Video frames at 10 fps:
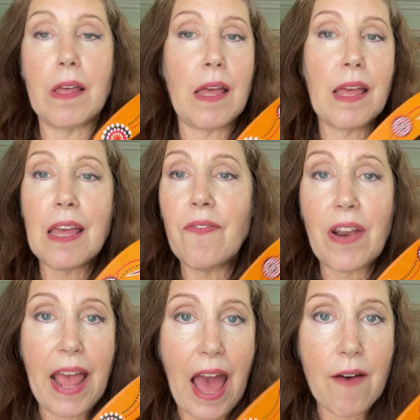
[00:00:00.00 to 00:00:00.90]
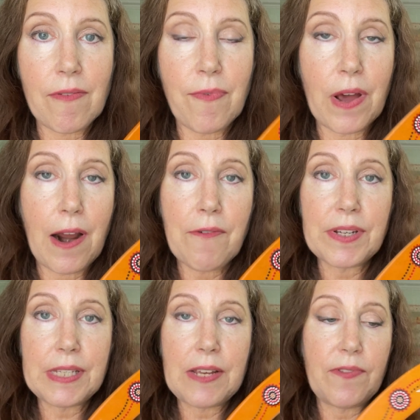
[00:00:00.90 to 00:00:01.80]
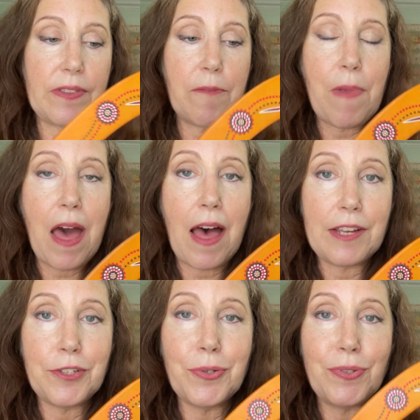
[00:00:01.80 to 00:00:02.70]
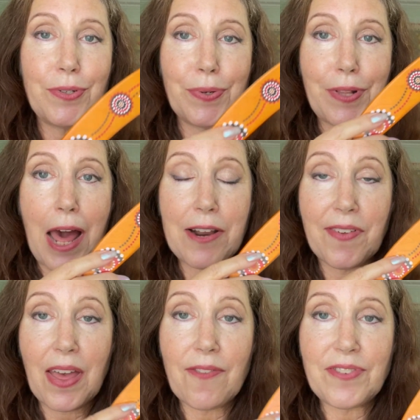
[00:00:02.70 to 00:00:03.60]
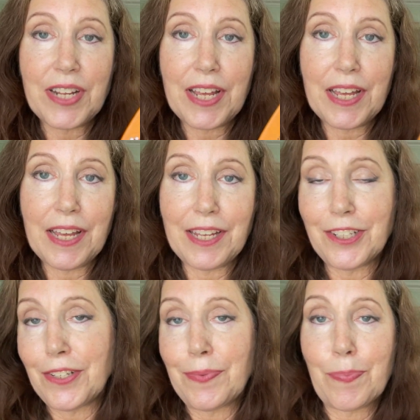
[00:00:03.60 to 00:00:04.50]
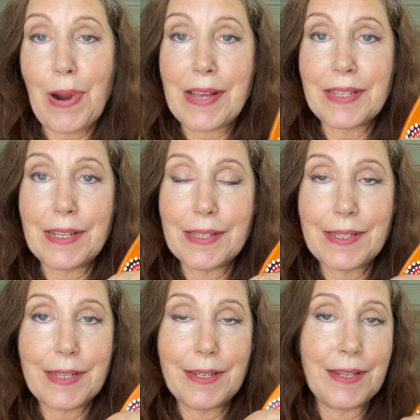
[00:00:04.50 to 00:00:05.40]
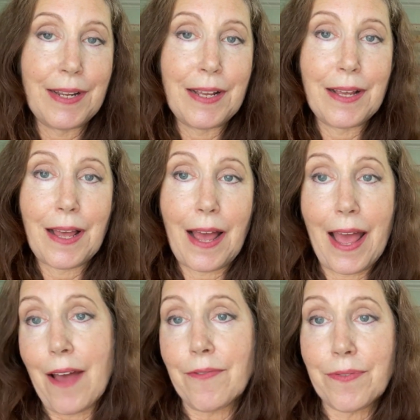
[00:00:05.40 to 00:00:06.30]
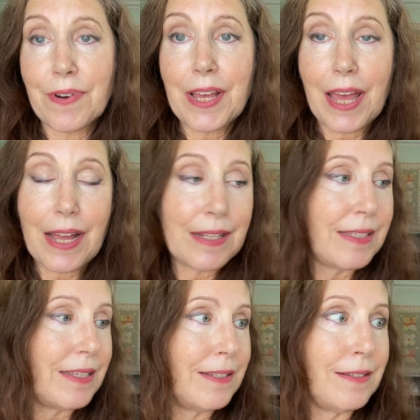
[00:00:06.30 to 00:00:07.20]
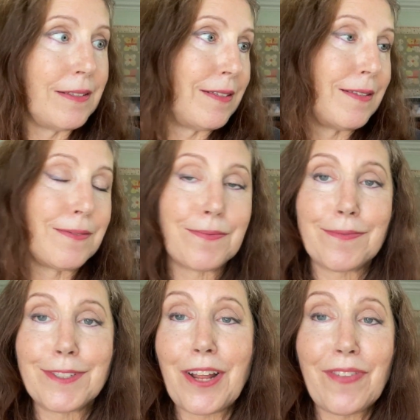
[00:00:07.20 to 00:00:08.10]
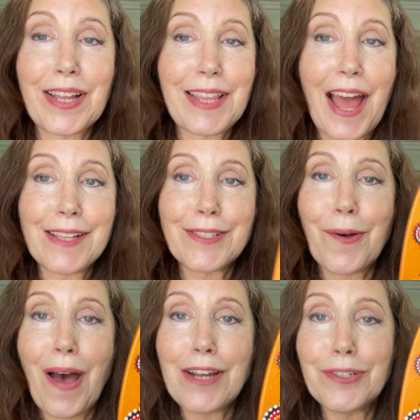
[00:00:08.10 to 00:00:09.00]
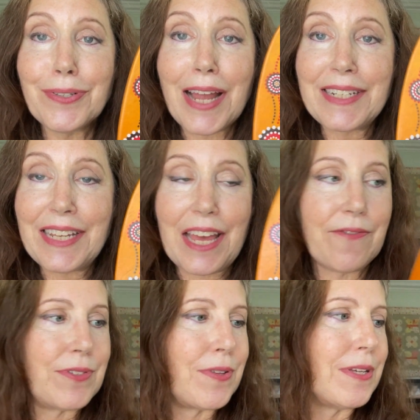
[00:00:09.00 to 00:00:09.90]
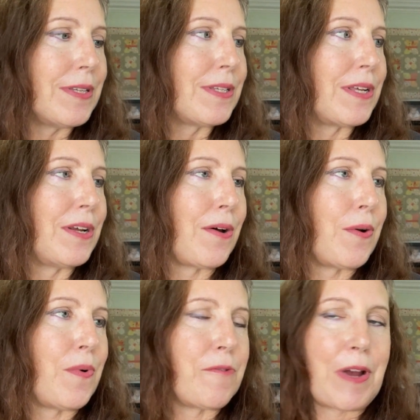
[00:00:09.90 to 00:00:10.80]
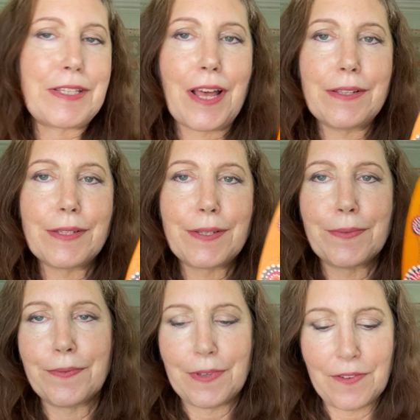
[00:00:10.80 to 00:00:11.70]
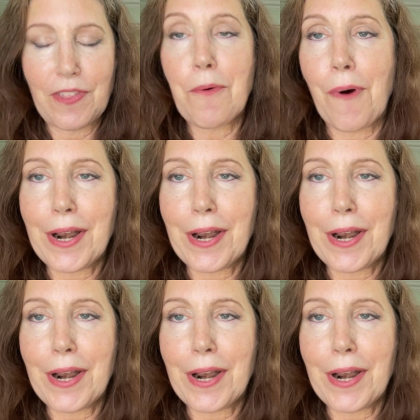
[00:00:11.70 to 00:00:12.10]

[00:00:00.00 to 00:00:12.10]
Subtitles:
even half of what I receive in the mail. I do a lot of gifting and just presents, and I have 3 kids and stuff like that. So I do like to gift. So this is going to go to one of my sons if they want